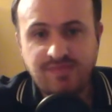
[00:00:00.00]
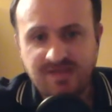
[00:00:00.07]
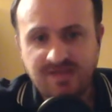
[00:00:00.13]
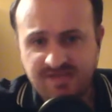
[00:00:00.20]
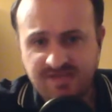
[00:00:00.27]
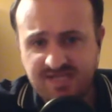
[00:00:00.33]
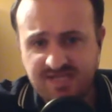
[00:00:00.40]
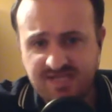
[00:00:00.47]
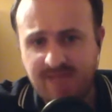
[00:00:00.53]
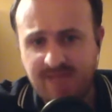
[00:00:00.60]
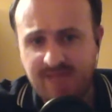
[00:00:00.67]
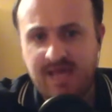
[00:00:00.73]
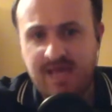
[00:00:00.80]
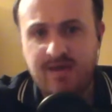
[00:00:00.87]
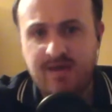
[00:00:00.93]
The
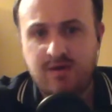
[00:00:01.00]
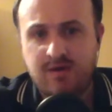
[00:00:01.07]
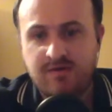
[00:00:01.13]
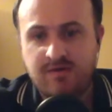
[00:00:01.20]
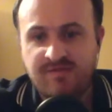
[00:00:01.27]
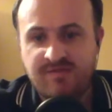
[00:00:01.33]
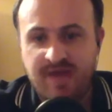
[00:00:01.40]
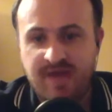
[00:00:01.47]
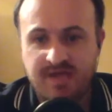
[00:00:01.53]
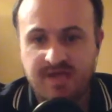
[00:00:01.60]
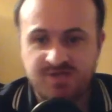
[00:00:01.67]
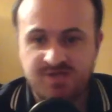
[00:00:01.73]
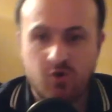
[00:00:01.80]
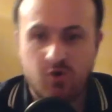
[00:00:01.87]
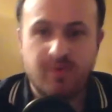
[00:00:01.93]
same day, the
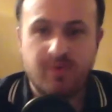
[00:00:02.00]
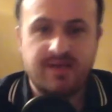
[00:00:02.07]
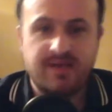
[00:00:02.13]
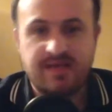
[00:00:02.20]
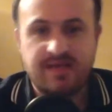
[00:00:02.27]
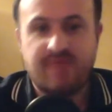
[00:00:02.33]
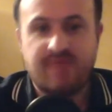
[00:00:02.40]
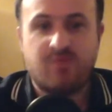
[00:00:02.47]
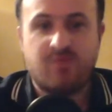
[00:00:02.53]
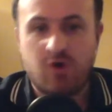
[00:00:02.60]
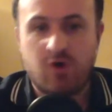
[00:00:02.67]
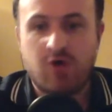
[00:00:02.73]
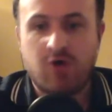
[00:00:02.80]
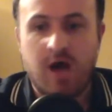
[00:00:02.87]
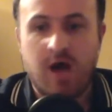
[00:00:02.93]
very opening day of the
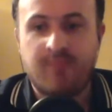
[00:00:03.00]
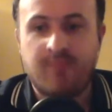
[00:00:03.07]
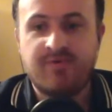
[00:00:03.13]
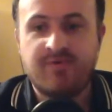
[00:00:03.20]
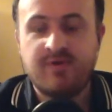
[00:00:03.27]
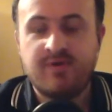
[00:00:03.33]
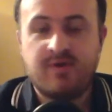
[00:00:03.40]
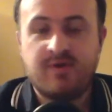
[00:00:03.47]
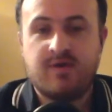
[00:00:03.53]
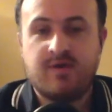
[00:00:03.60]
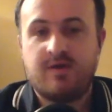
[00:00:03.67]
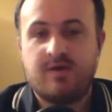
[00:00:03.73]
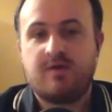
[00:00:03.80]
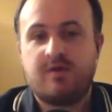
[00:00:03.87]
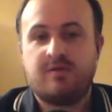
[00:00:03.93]
World Cup,
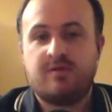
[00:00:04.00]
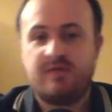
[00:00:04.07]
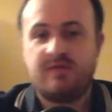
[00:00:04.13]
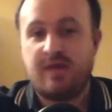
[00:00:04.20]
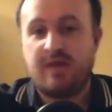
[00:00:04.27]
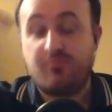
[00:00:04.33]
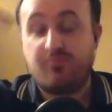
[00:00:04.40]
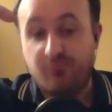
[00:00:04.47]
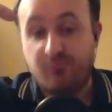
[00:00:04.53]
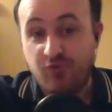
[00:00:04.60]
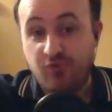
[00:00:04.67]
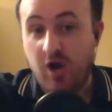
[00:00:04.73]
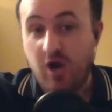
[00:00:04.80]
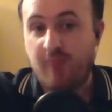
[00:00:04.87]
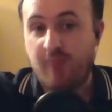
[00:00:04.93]
they
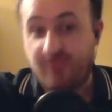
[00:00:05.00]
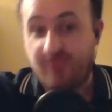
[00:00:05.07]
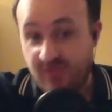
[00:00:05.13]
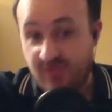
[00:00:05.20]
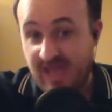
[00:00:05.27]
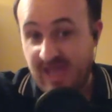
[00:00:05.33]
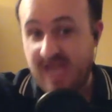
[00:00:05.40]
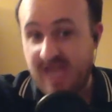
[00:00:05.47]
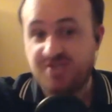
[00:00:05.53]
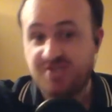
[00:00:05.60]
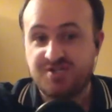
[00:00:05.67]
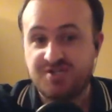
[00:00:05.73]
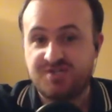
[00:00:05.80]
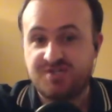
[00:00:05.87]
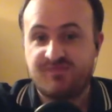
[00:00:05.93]
put up the
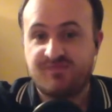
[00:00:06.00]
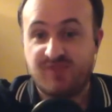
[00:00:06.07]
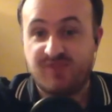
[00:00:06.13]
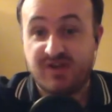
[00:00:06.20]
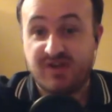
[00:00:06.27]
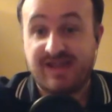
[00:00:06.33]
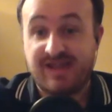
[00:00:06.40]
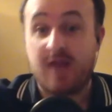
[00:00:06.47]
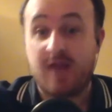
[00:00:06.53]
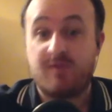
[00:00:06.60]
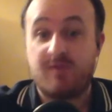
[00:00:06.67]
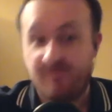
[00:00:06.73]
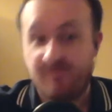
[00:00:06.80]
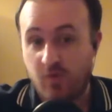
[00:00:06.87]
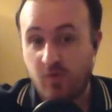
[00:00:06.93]
ages for
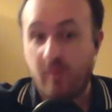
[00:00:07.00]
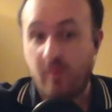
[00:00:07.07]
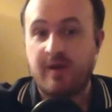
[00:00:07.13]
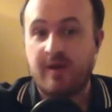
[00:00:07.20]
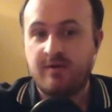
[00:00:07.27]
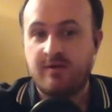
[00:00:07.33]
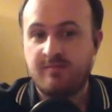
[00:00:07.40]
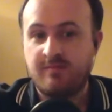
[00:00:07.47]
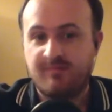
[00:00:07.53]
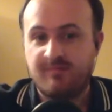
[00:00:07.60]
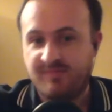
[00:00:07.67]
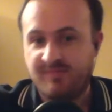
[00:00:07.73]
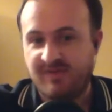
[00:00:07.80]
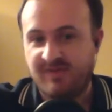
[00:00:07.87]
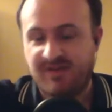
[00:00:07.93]
retirement for women
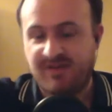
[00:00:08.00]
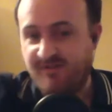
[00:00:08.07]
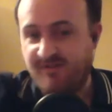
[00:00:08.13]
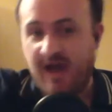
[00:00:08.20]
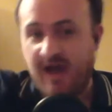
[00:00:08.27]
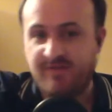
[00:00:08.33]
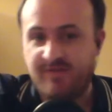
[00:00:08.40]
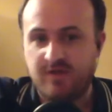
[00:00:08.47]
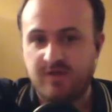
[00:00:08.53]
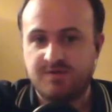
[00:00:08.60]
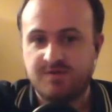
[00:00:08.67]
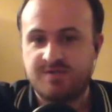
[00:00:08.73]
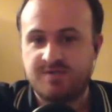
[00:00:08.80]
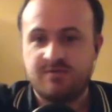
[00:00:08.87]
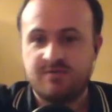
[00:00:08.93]
to like 5
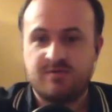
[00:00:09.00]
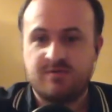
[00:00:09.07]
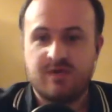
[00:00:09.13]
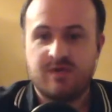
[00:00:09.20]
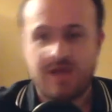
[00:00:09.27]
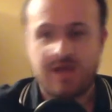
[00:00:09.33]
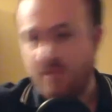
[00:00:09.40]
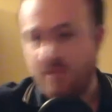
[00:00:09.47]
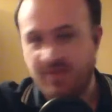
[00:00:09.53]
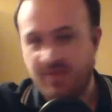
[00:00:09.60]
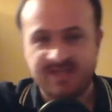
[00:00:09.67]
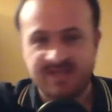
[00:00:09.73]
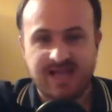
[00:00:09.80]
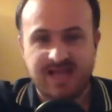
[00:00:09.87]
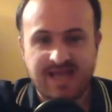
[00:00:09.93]
years. Can't remember the
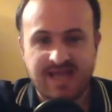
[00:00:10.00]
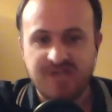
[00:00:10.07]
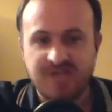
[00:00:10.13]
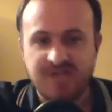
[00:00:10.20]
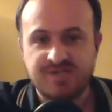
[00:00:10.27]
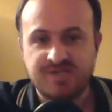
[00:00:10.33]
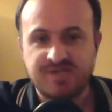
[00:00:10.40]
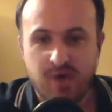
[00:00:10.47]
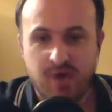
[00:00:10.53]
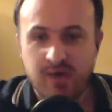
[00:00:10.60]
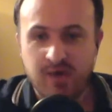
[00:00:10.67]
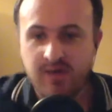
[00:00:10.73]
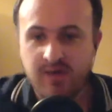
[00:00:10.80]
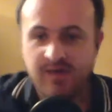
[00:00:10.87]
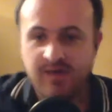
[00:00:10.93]
exact ages, but
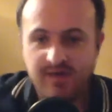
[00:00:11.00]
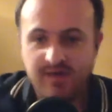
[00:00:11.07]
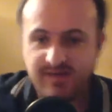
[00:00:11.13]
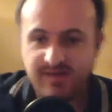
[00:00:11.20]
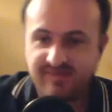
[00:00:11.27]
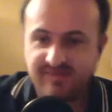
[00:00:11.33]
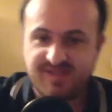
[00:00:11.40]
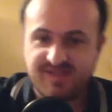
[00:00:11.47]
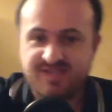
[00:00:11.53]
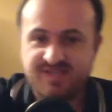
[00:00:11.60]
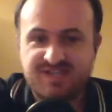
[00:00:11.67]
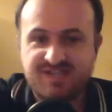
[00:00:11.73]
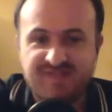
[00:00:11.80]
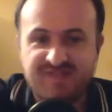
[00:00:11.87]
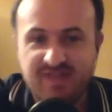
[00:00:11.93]

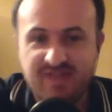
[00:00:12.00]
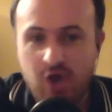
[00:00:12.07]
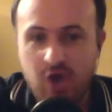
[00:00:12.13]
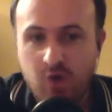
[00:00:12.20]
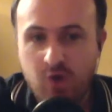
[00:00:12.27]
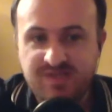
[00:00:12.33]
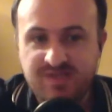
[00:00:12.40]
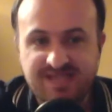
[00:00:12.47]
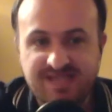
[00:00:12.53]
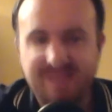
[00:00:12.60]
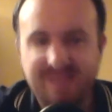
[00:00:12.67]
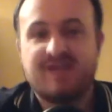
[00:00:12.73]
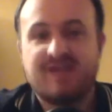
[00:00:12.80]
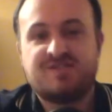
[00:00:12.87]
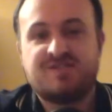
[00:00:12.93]
this thing. They always
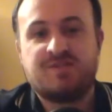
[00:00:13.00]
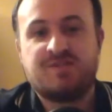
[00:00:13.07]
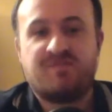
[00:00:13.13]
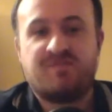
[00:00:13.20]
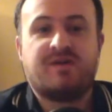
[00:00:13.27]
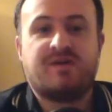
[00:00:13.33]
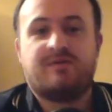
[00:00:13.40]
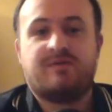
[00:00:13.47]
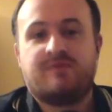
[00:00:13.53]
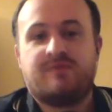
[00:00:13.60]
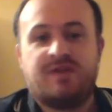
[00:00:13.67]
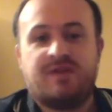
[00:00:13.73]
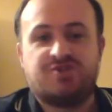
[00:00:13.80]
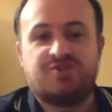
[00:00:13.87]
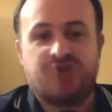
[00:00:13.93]
need a
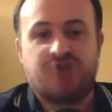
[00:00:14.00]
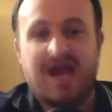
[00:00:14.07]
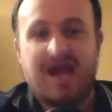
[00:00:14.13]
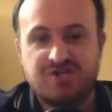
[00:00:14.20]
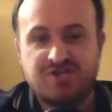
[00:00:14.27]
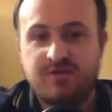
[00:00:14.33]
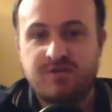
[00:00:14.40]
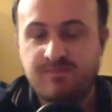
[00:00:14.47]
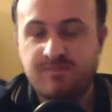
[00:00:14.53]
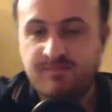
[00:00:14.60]
distraction.